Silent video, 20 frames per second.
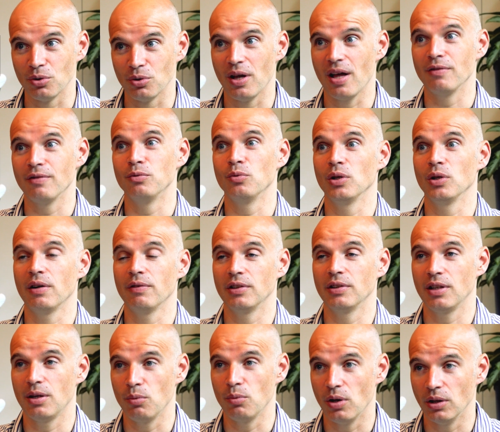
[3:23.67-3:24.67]
to have whatever
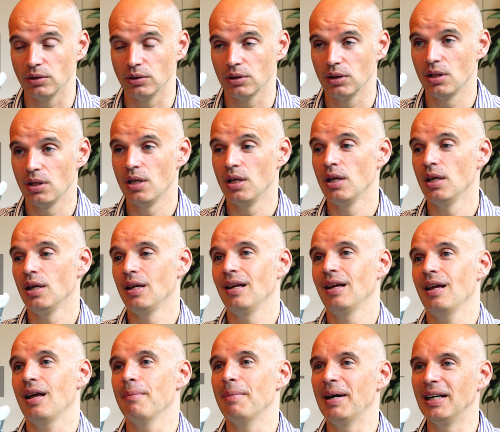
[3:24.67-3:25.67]
they want,
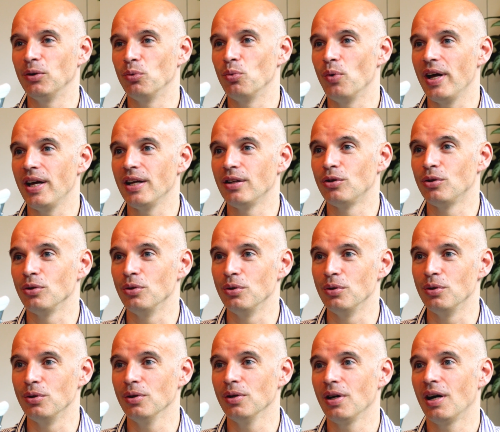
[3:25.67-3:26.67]
a better way
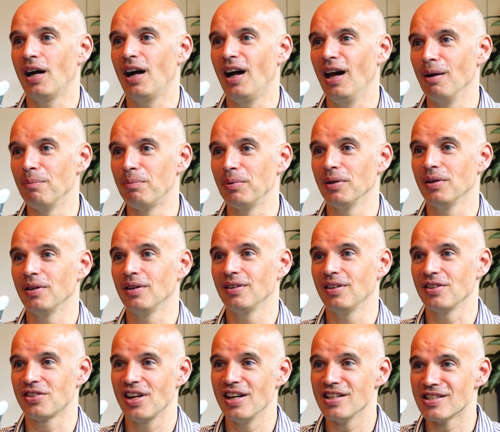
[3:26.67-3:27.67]
to help
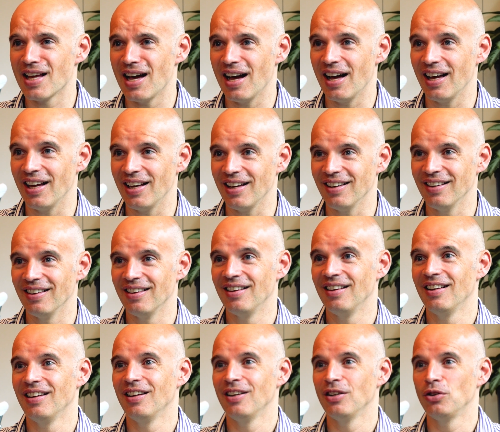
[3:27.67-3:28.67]
the sales guy
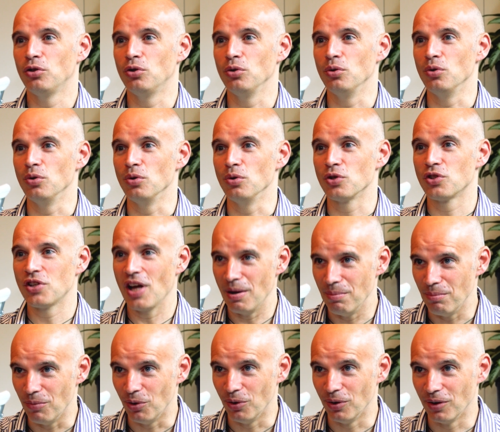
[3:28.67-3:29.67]
to
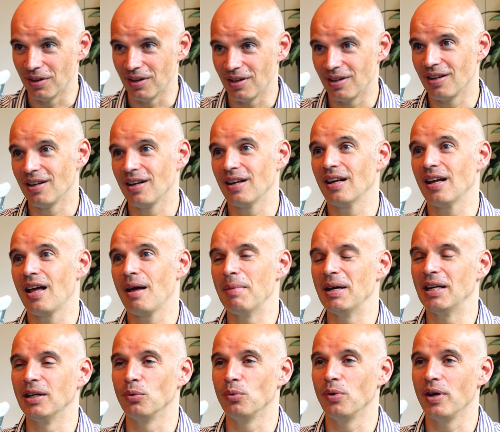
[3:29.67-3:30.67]
sell more, a
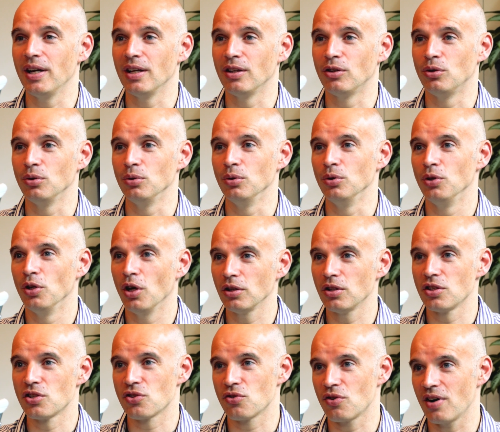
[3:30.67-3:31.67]
better way to
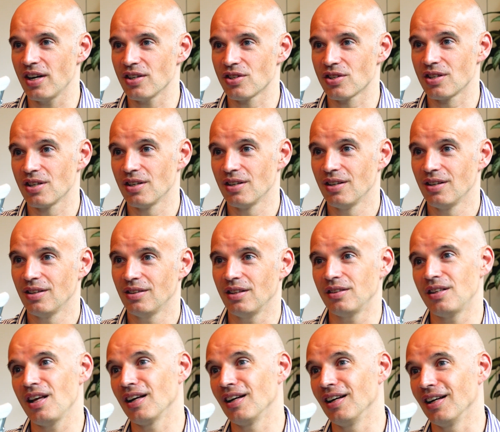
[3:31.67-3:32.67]
not stress the
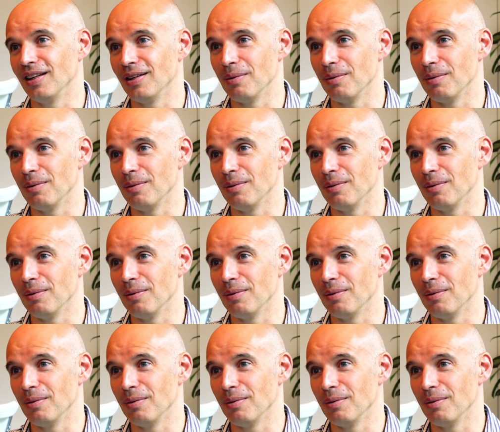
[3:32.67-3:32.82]
technical